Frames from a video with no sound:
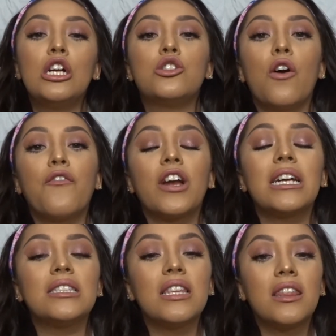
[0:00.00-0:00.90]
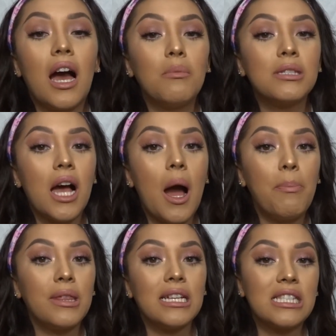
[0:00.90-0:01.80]
Don't forget to thumbs
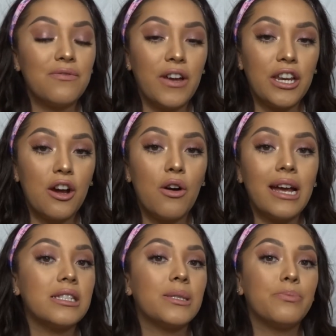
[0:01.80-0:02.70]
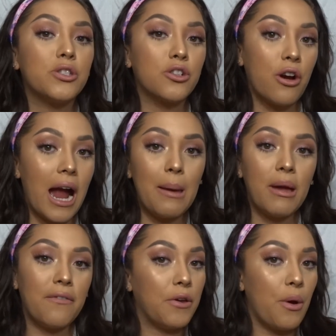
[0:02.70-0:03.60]
up this video and subscribe
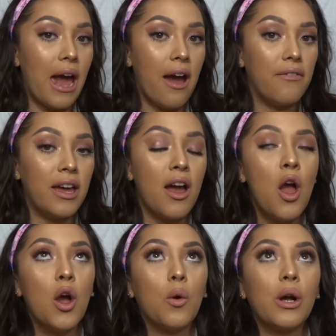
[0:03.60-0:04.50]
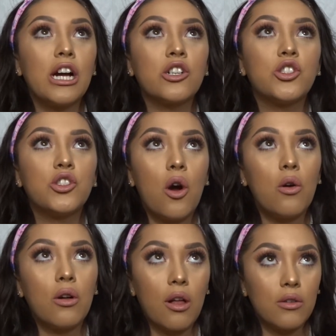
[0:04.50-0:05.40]
if you haven't. We are
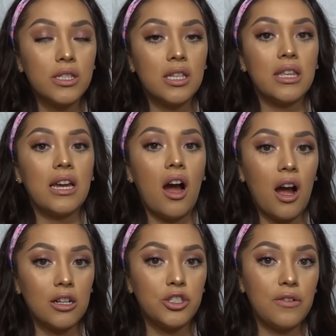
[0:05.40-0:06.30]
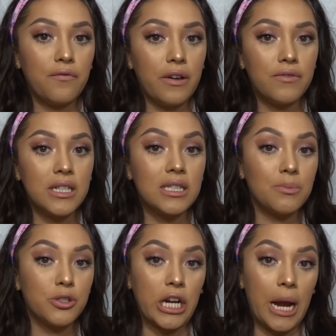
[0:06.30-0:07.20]
so close to the 150
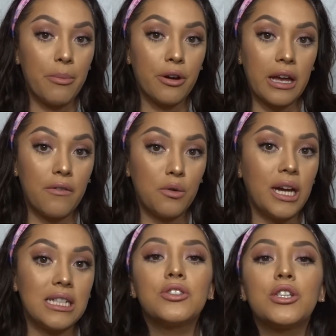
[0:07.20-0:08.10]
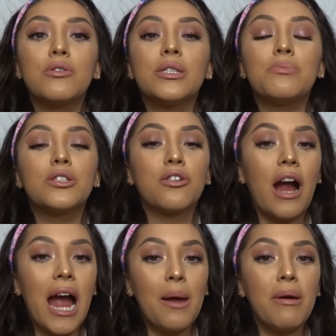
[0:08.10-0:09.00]
subscriber giveaway, so
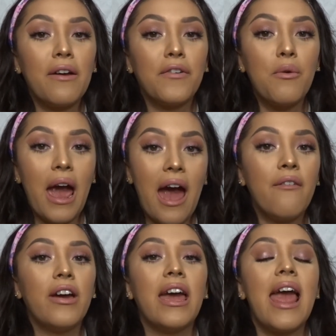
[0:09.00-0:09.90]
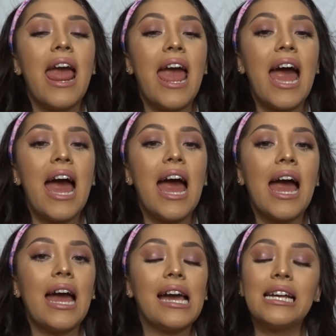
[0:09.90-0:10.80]
subscribe if you haven't,
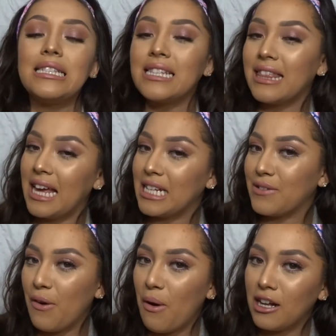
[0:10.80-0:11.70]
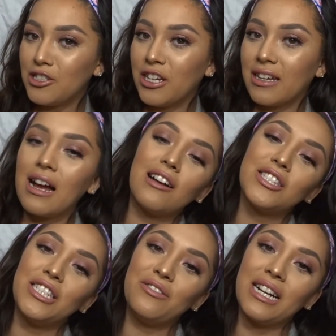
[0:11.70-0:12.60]
and thanks for watching. I'll
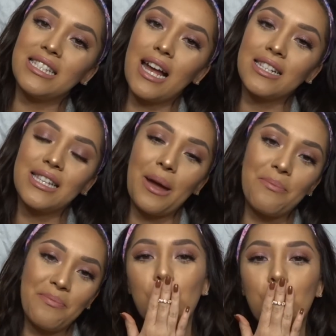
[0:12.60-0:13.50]
see you guys next time.